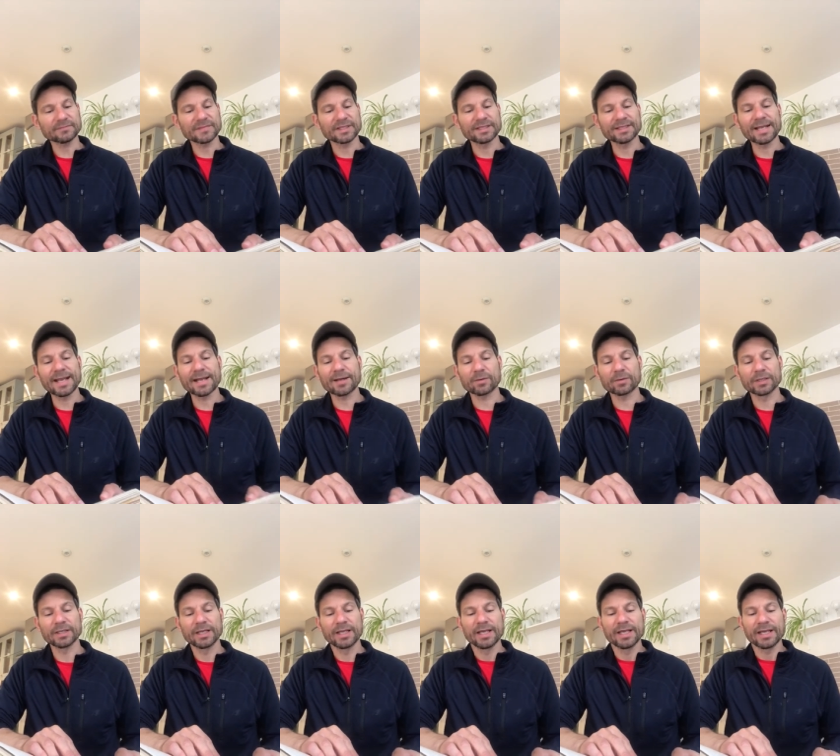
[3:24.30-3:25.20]
"Now,
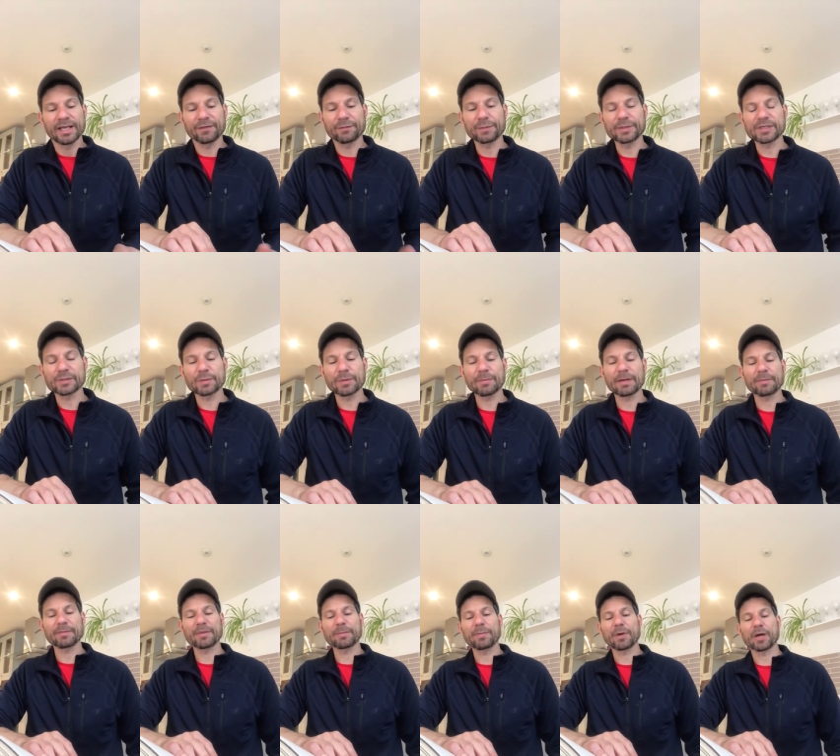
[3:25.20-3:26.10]
if we swim
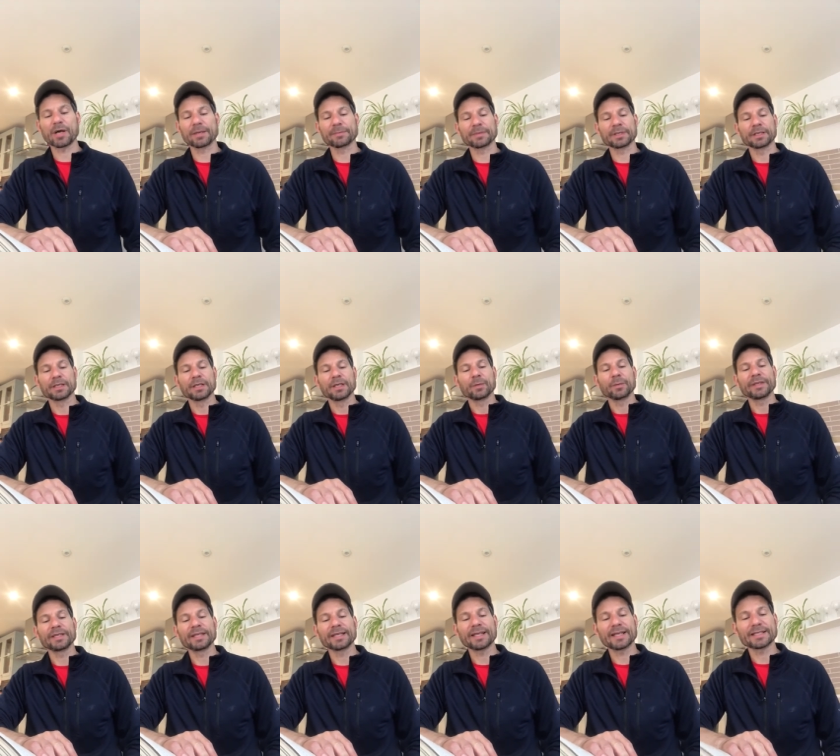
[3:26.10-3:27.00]
up the pipe,
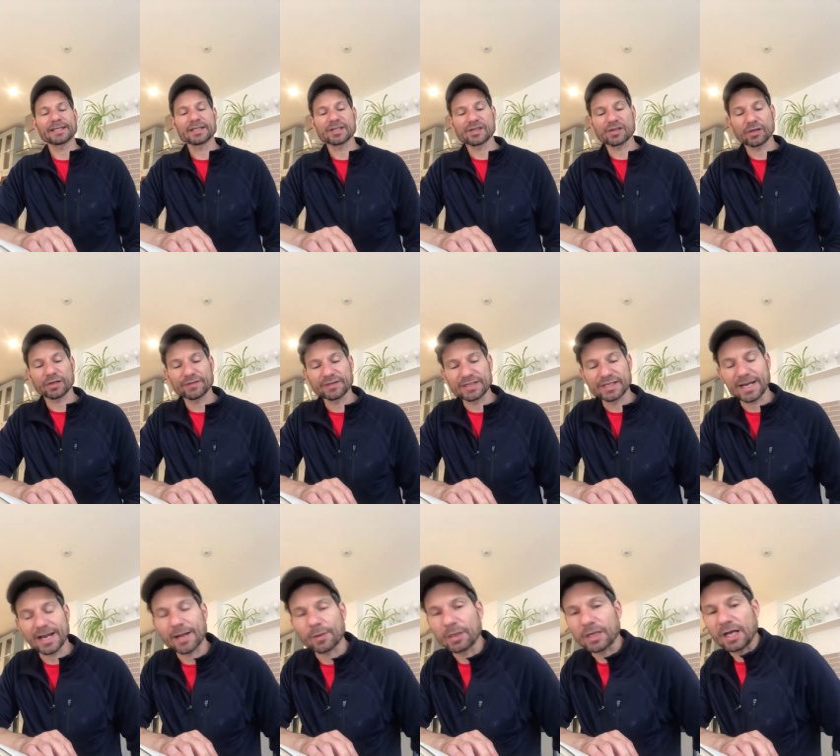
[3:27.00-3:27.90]
we can get inside the
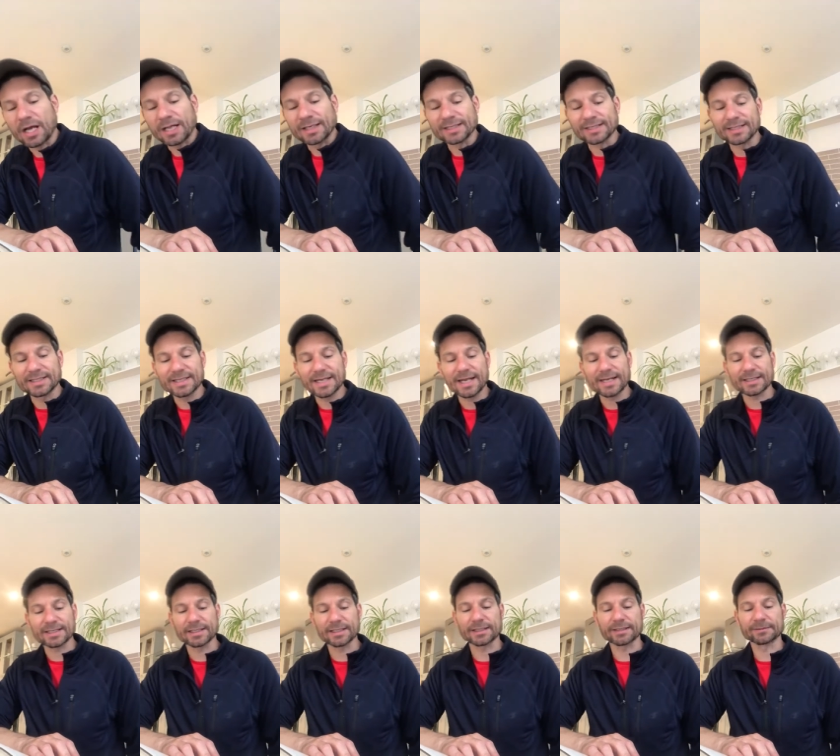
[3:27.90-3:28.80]
tower
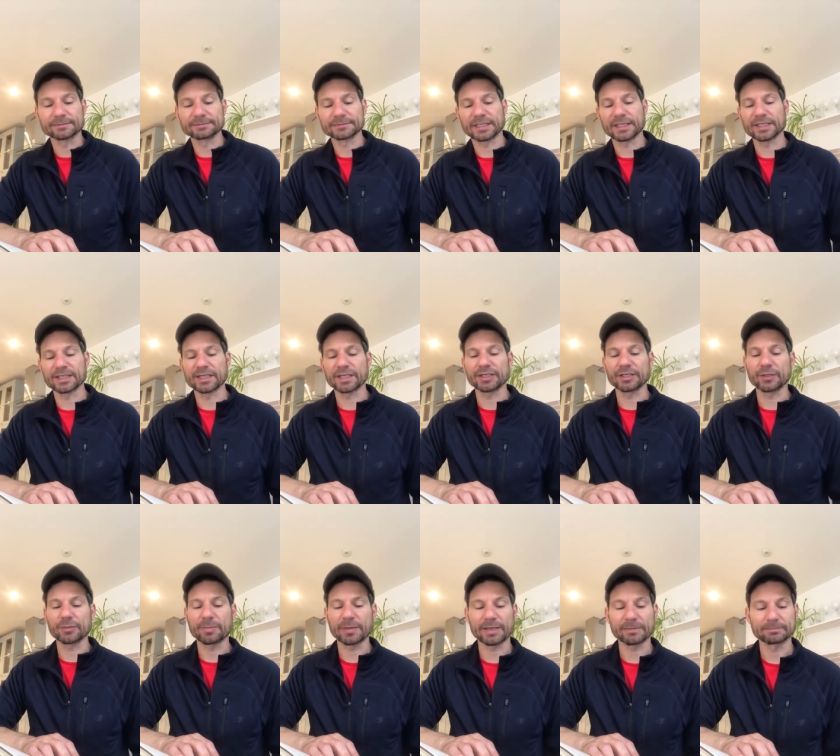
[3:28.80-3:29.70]
undetected,"
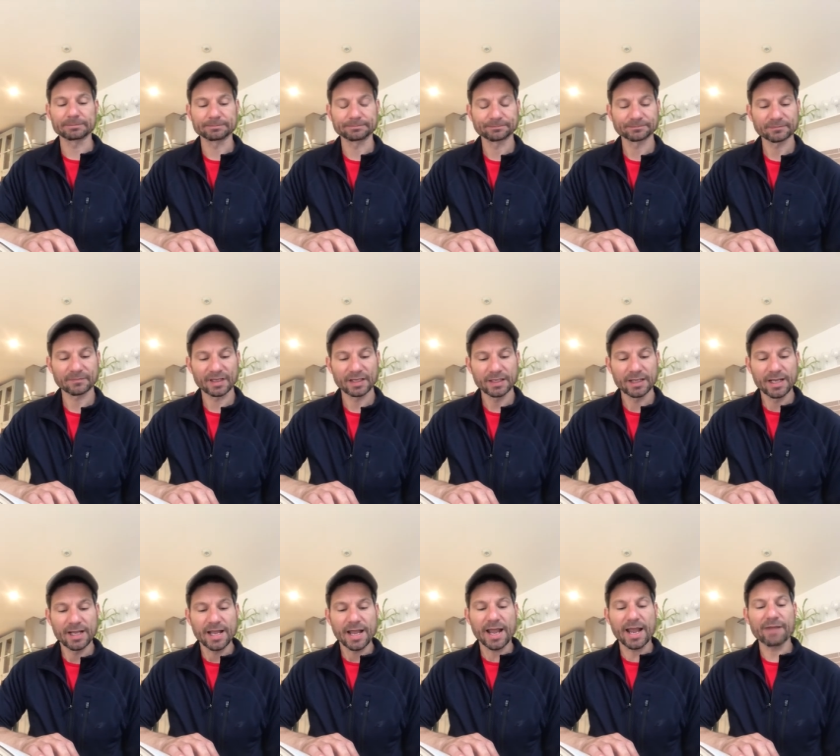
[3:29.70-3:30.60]
continued Ben.
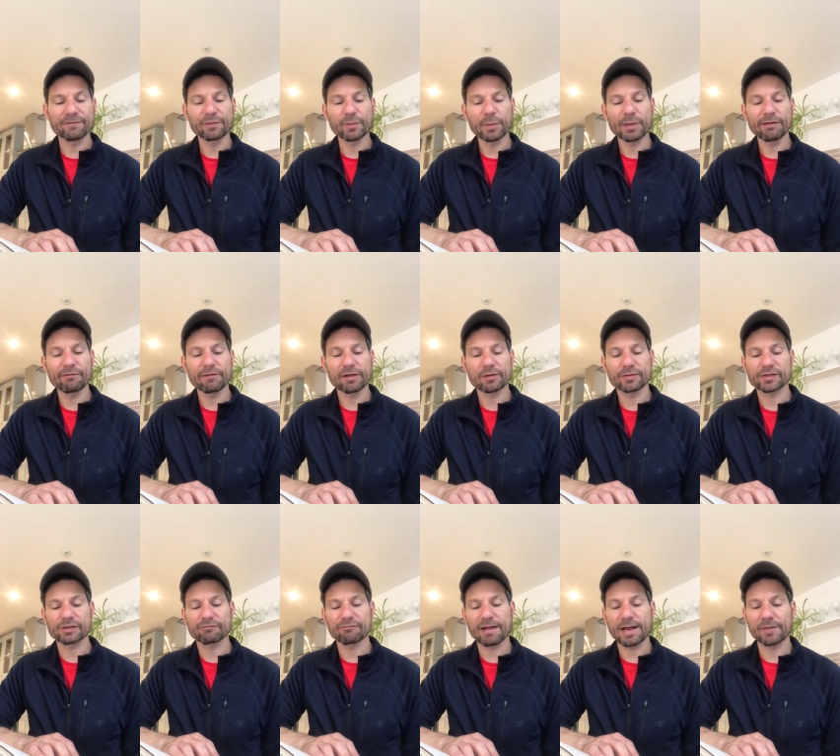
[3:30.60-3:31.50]
"Everywhere
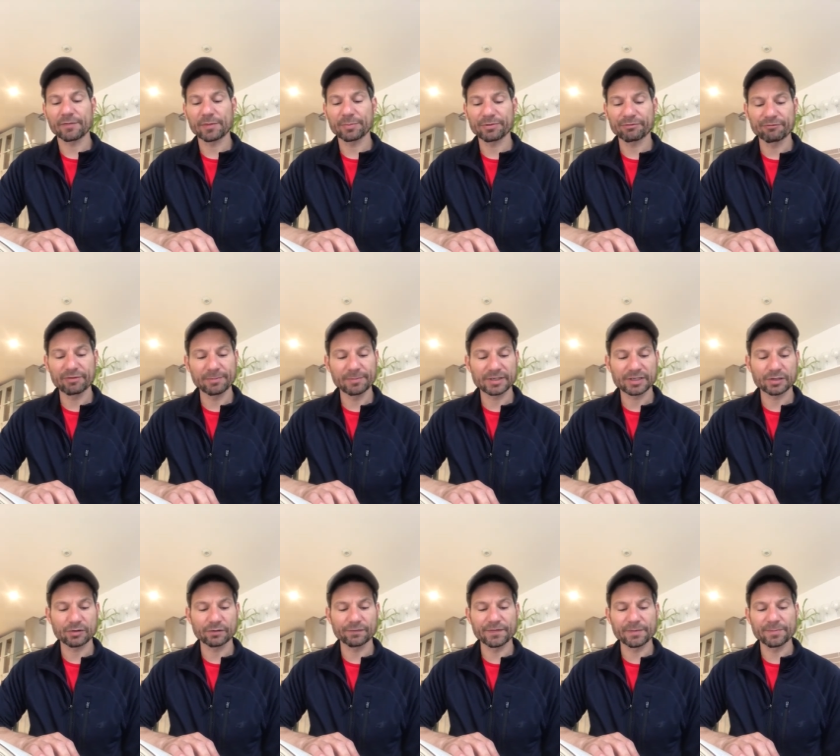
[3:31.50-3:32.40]
else around the
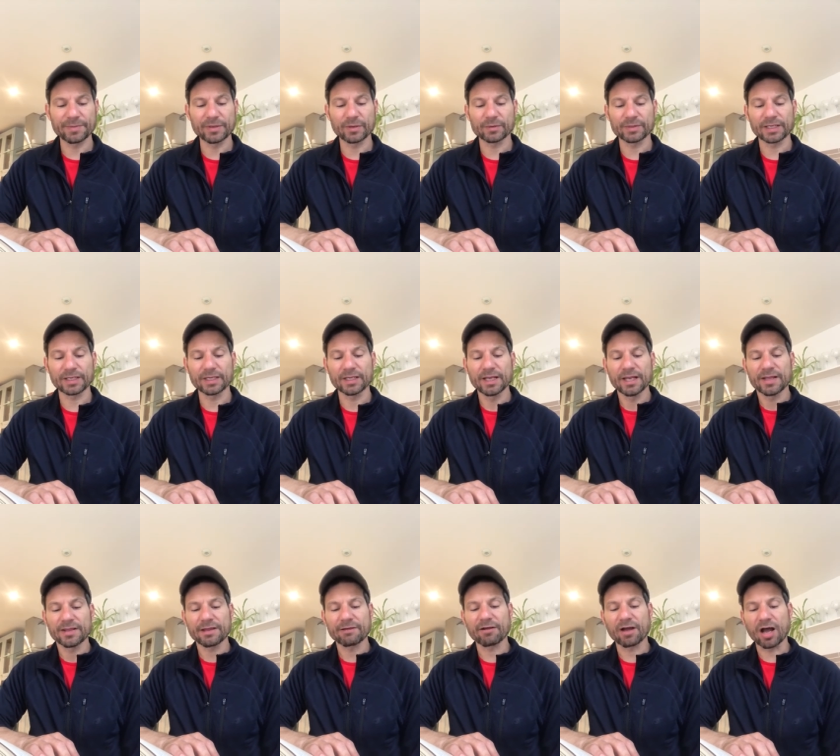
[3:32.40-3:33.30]
perimeter of the building,
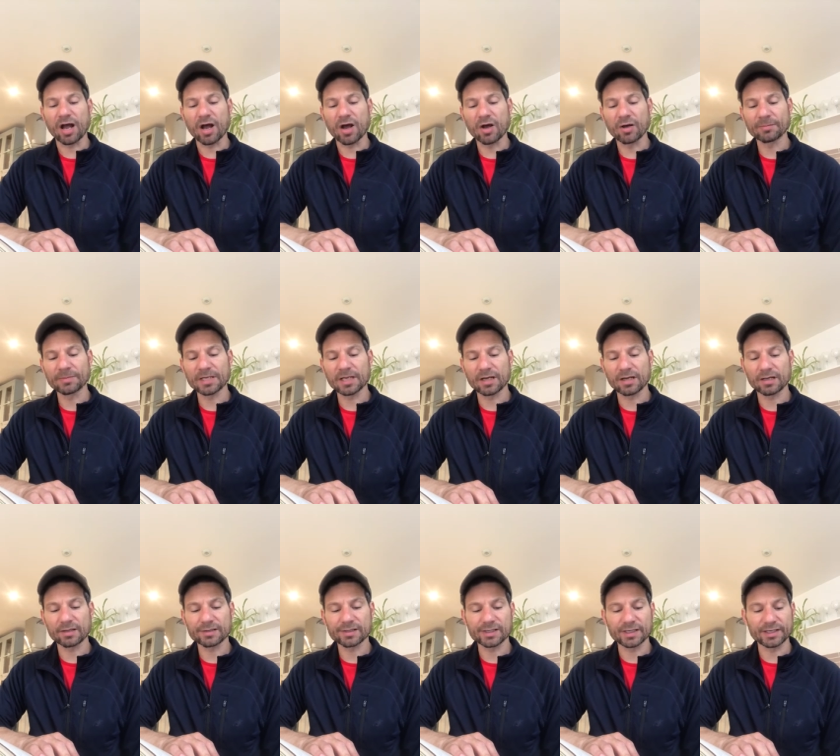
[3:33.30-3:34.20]
there are armed
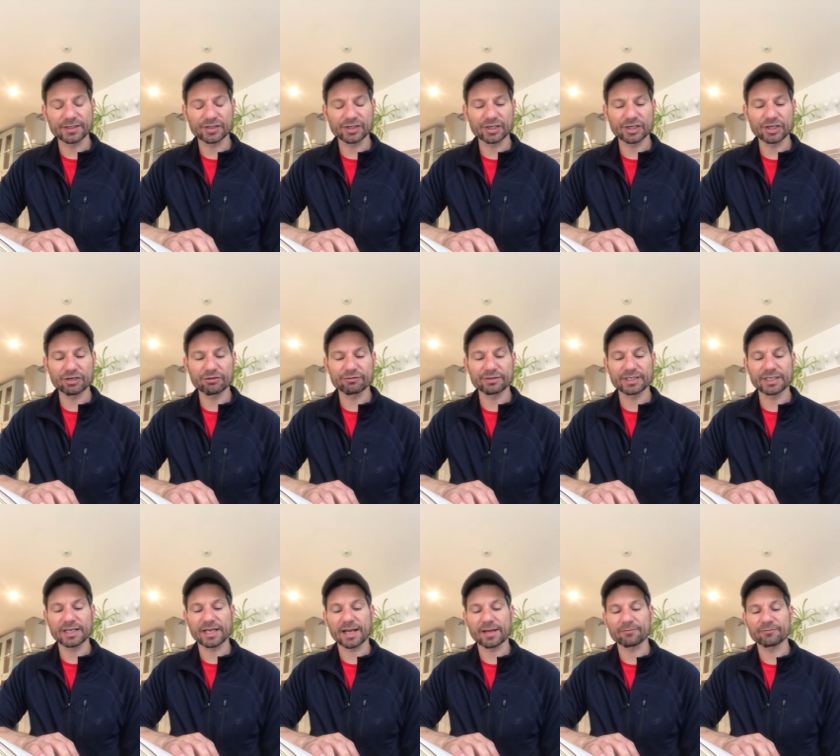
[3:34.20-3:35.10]
guards and security
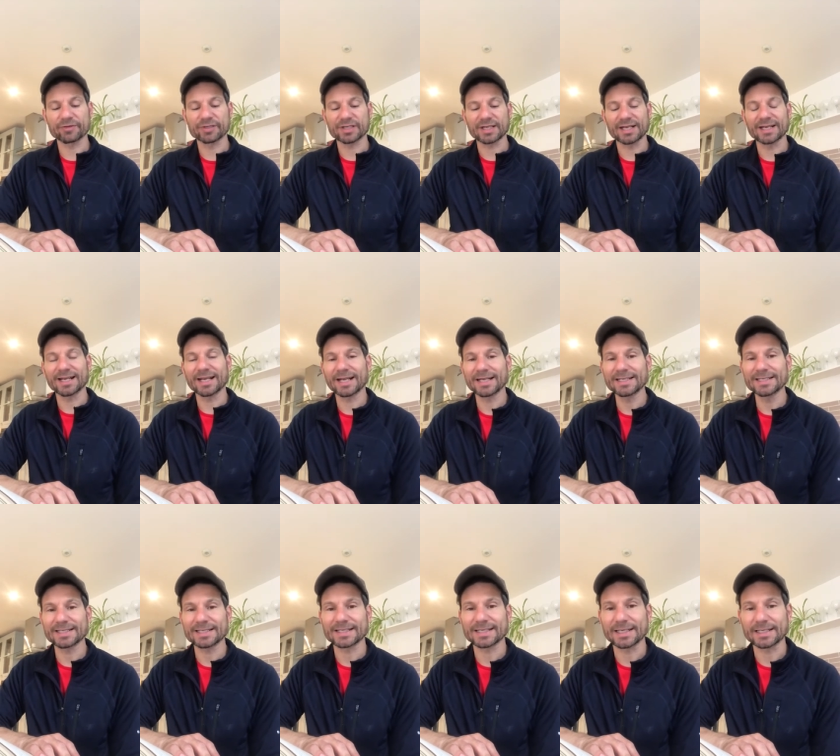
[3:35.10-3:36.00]
cameras and
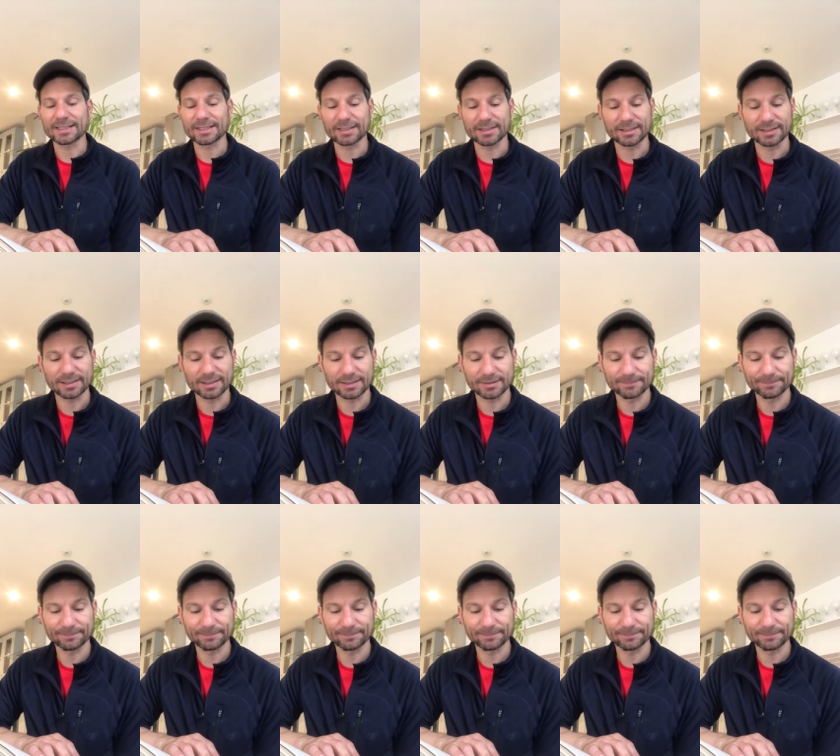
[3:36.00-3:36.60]
laser sensors.